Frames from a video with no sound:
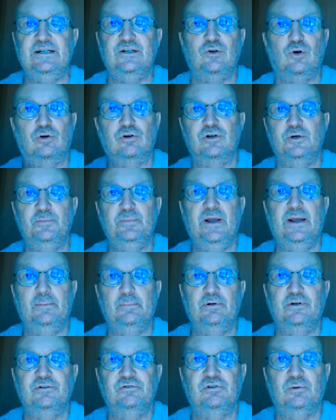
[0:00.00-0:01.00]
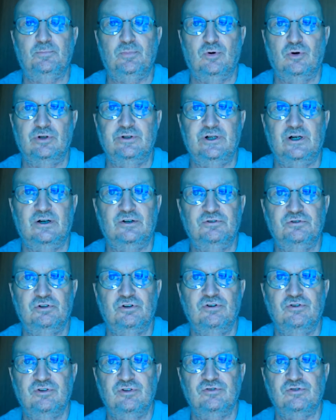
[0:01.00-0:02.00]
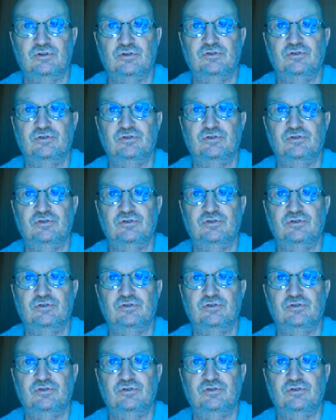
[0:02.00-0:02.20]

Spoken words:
in order to be able to support their assertions